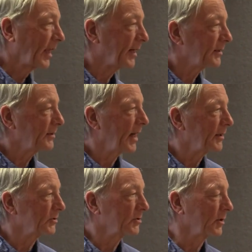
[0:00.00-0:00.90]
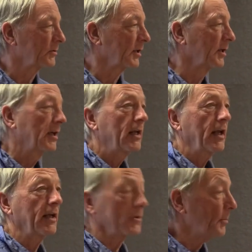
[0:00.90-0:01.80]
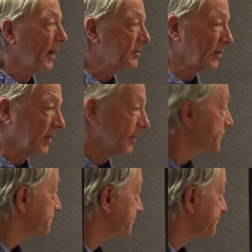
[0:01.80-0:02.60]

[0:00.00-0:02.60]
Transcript: Arizona and New Mexico.